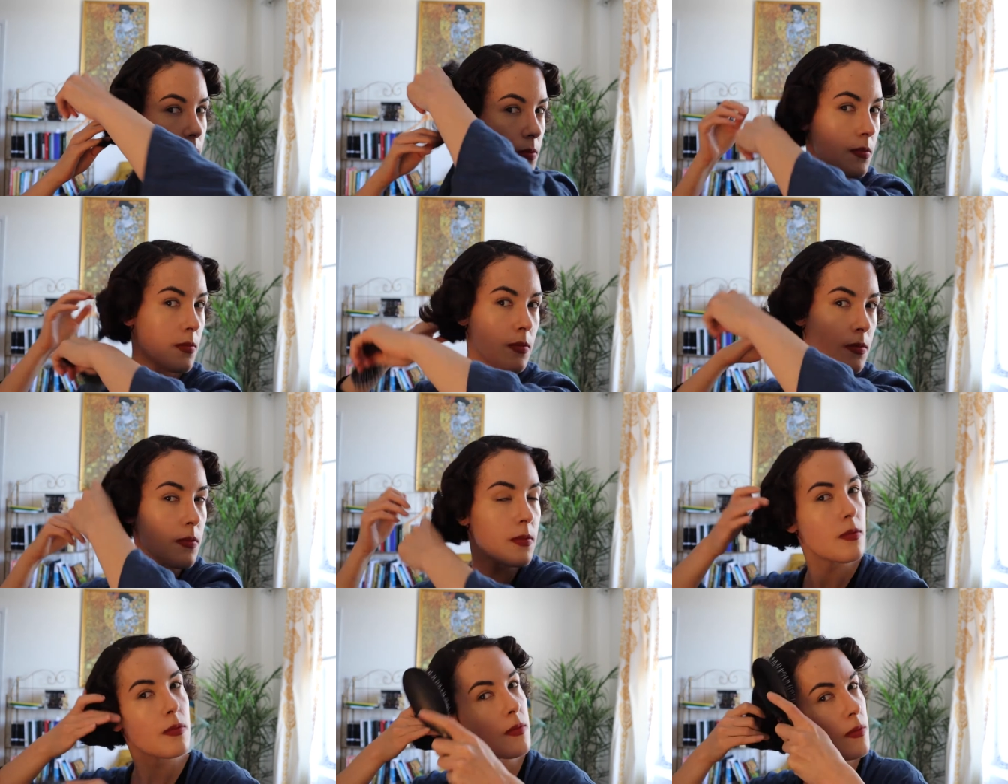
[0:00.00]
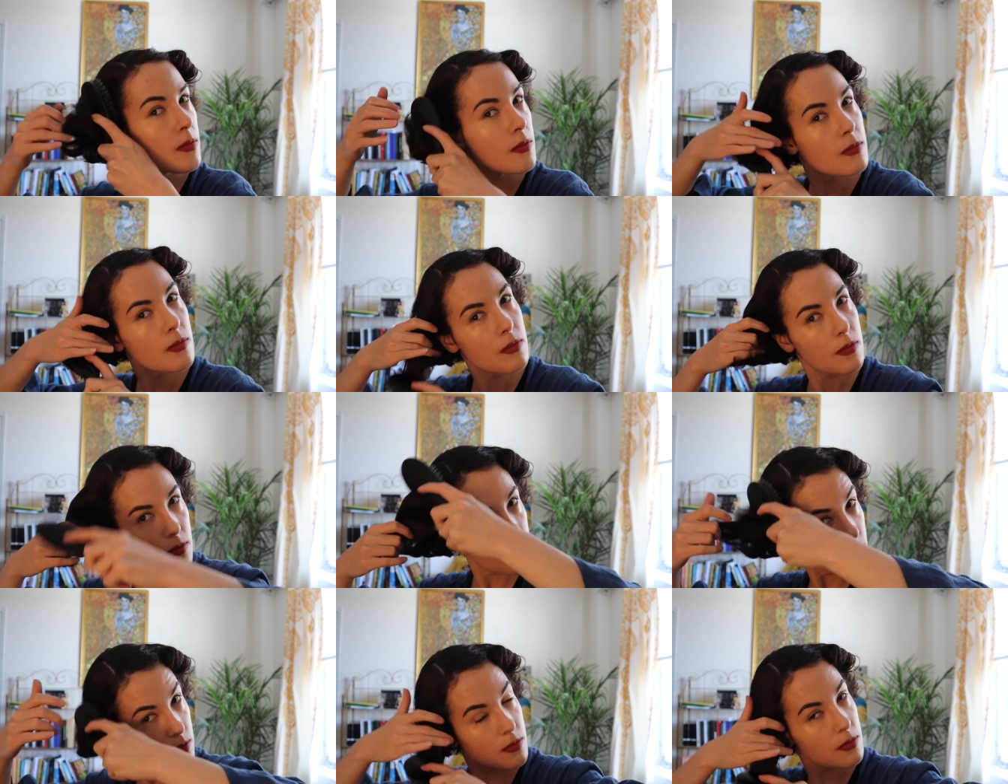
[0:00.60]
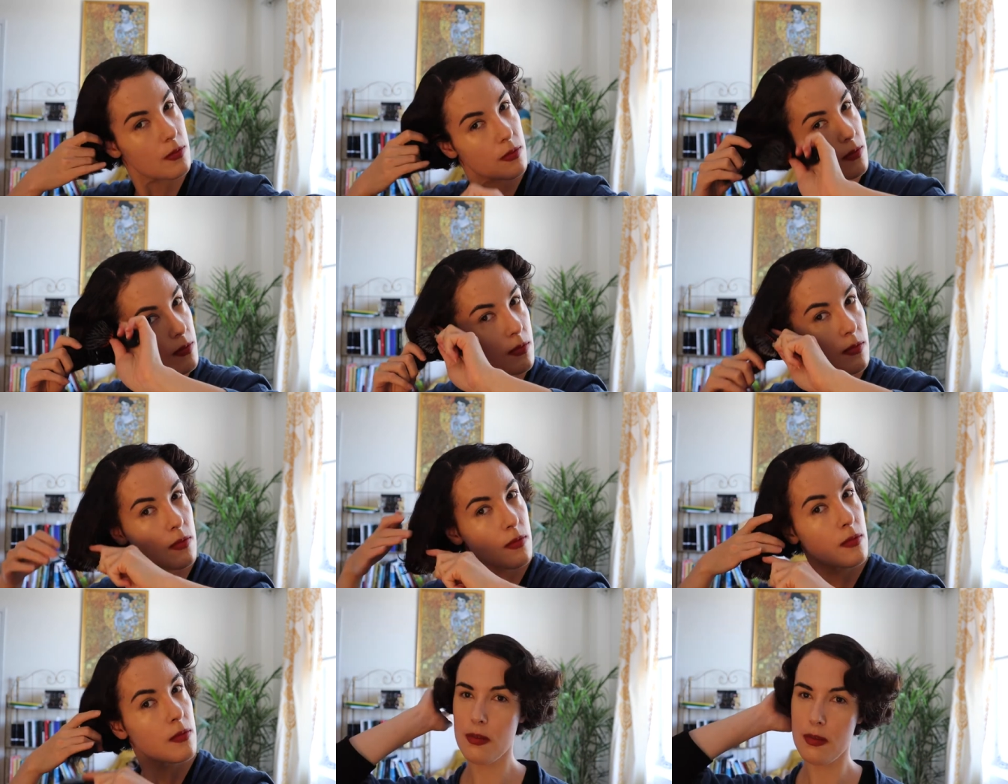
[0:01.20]
go over it again
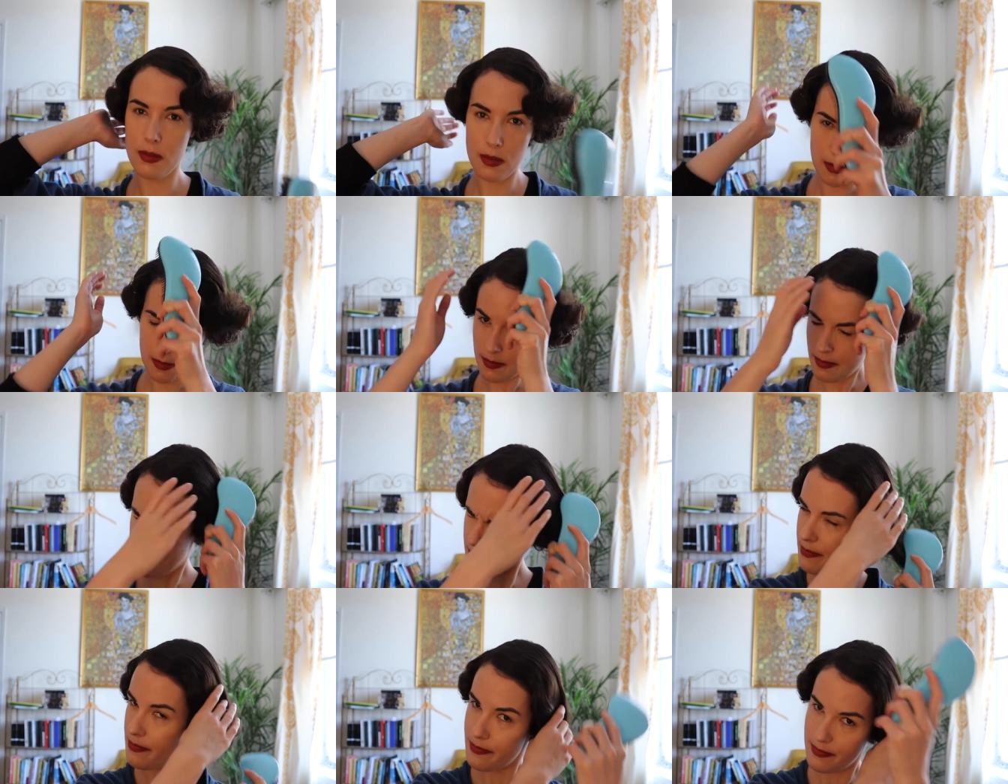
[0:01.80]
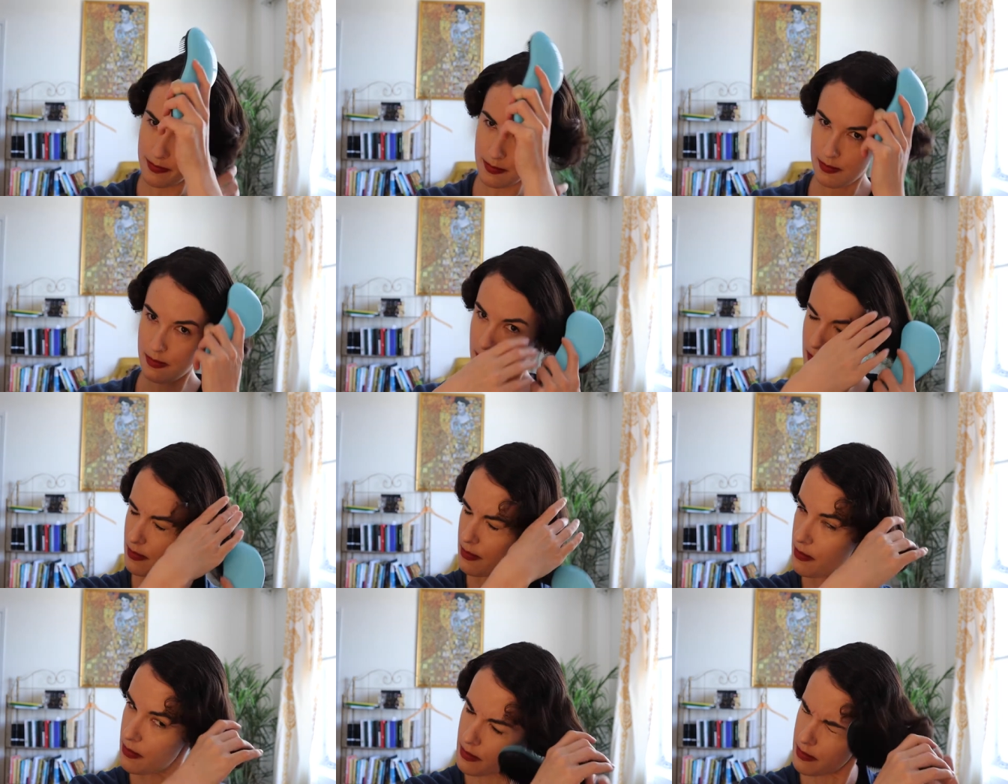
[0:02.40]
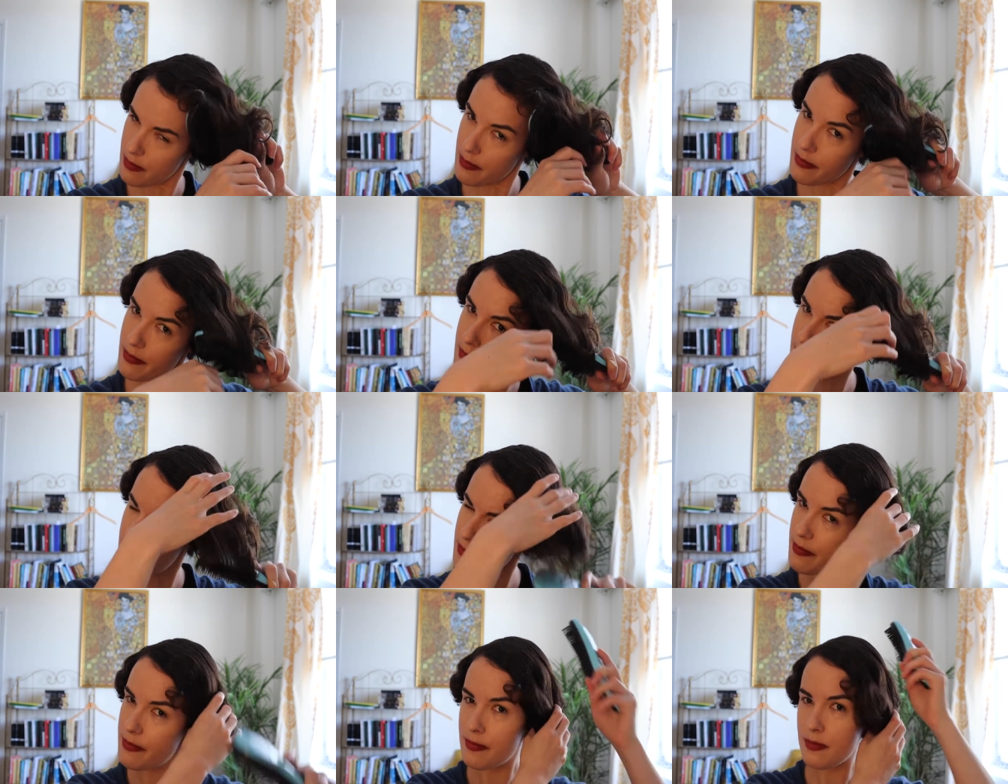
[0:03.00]
with the curl sculpting
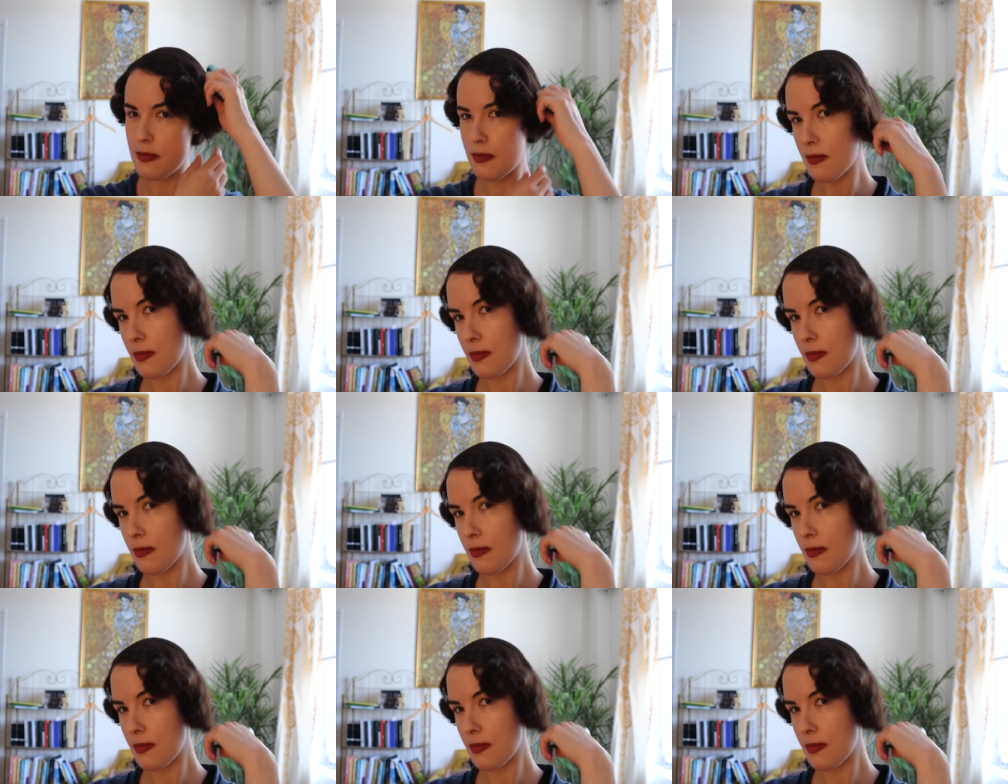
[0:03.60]
brush.